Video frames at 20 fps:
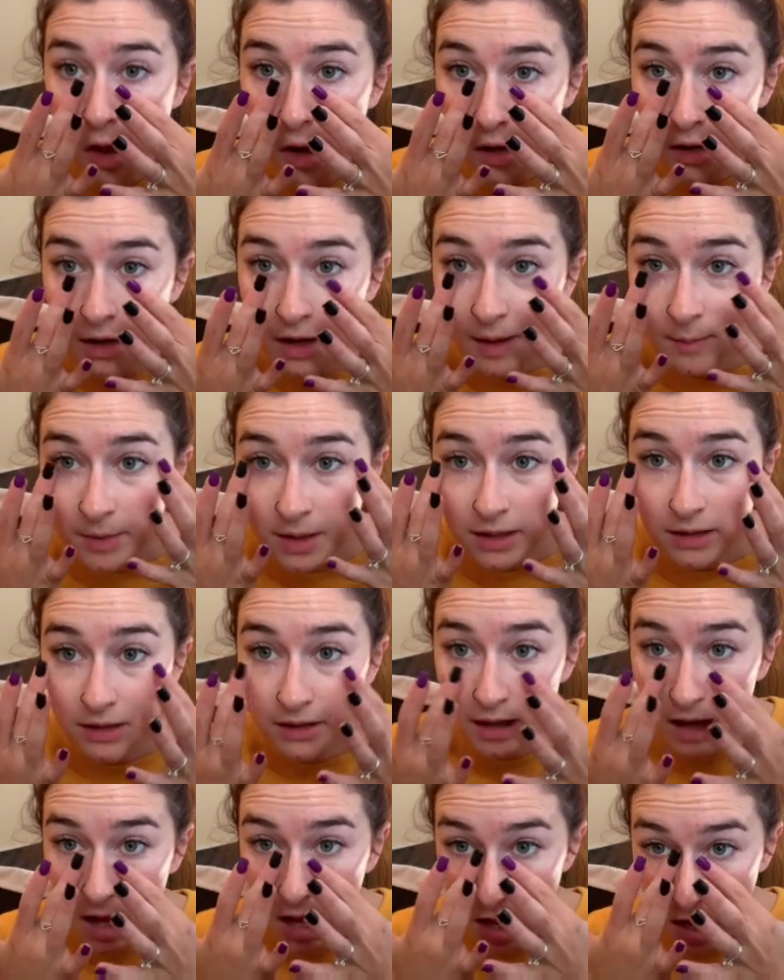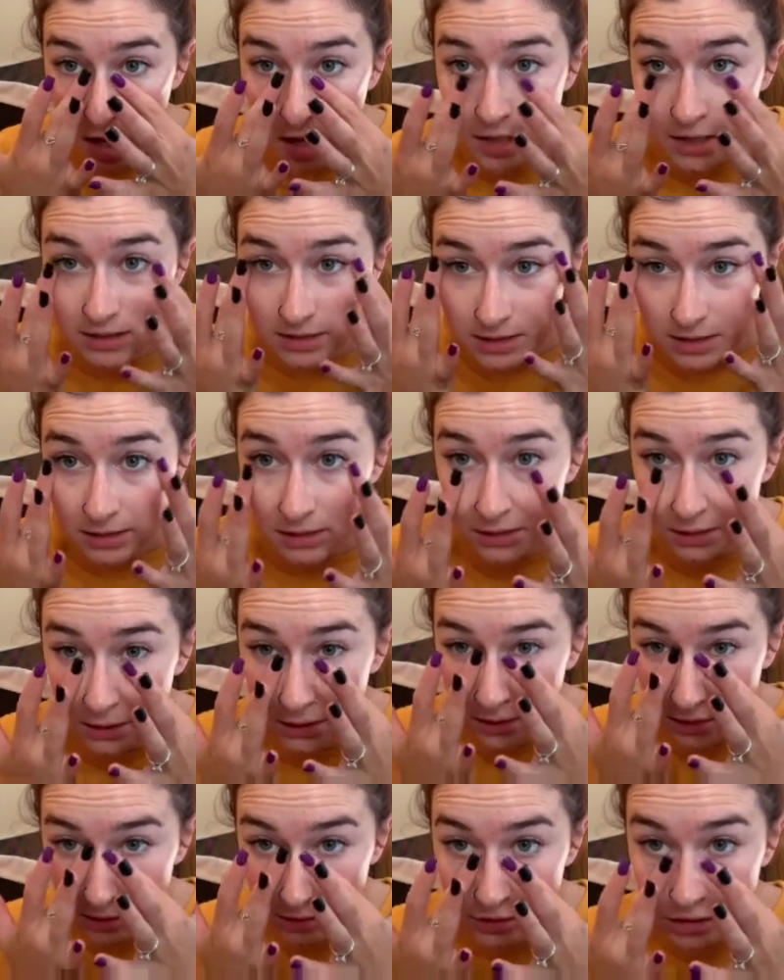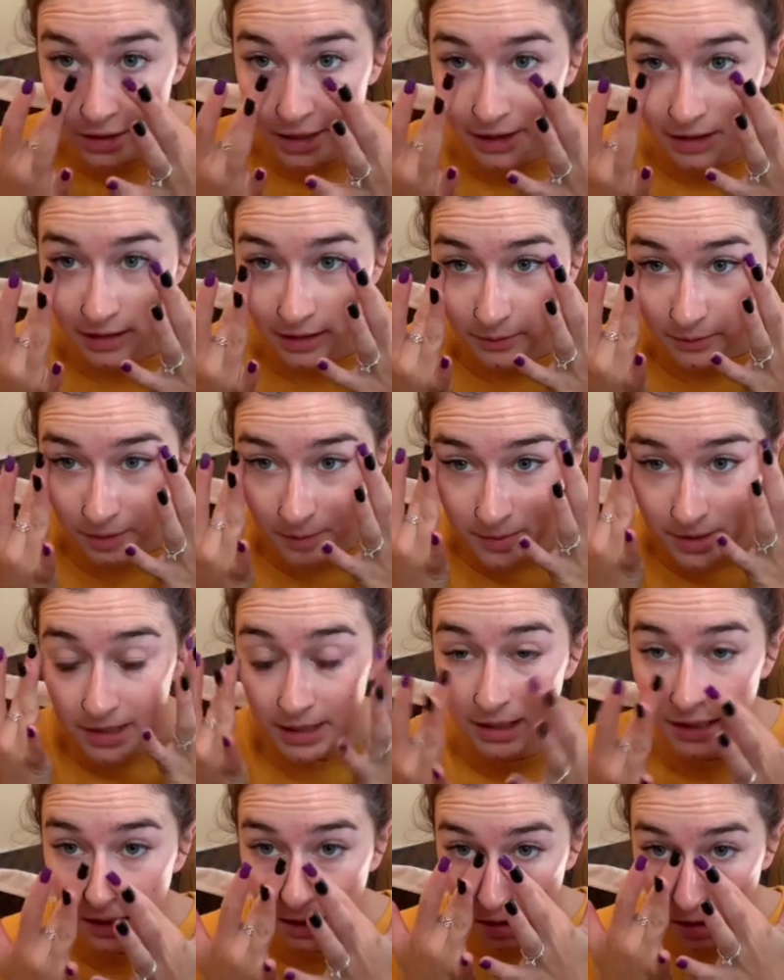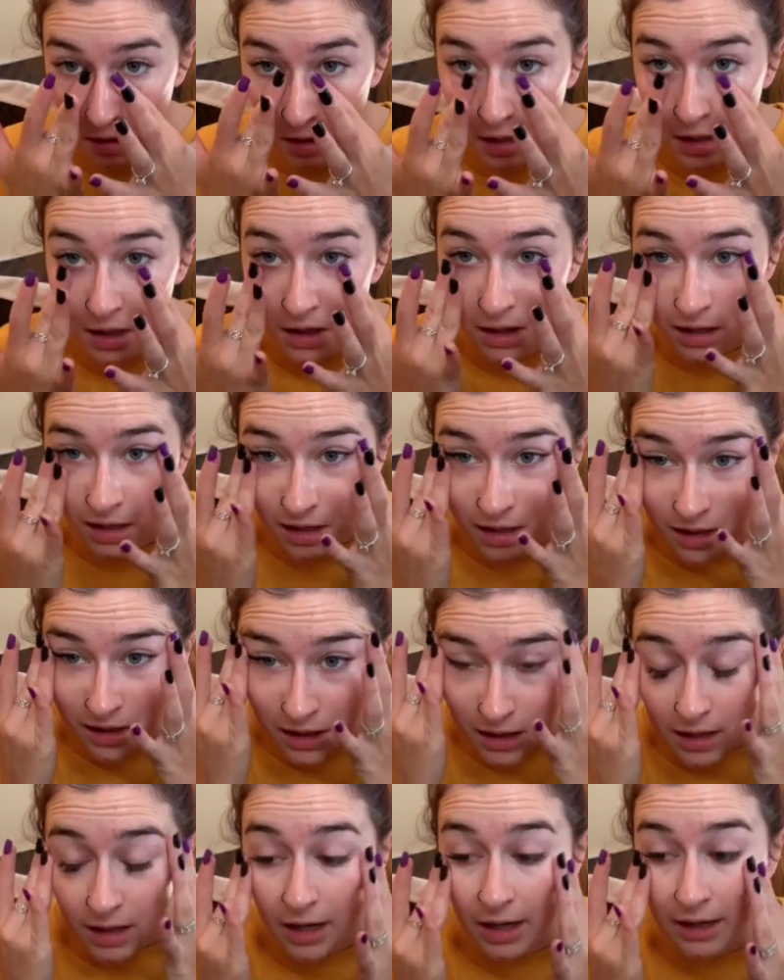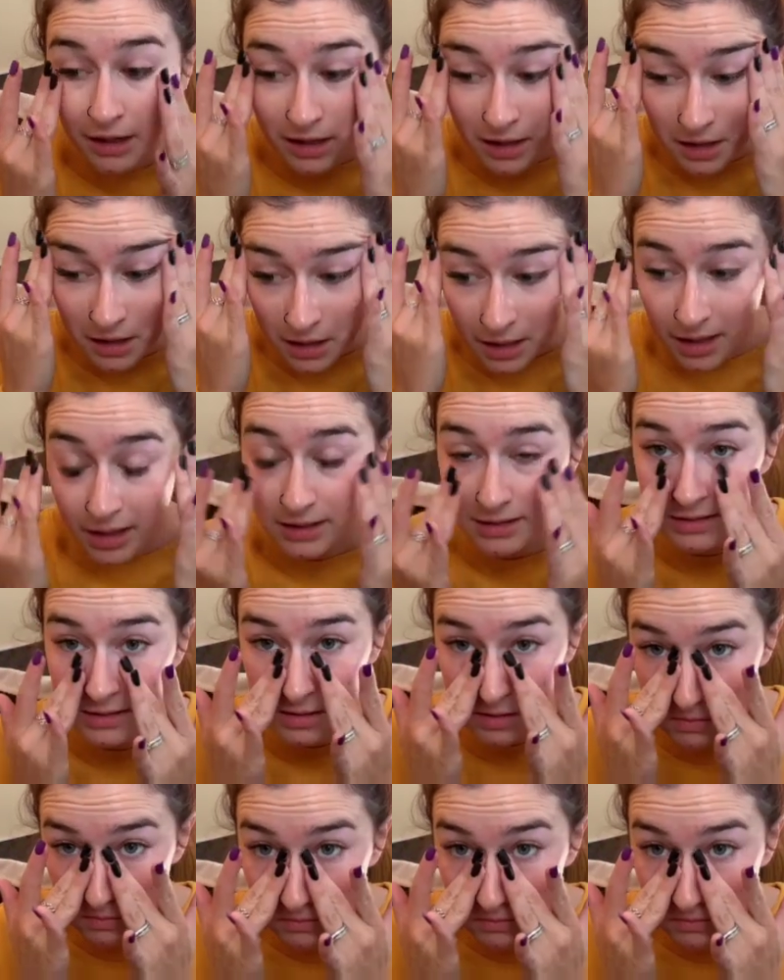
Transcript: dab it under the eyes, gently rub it in, and then that's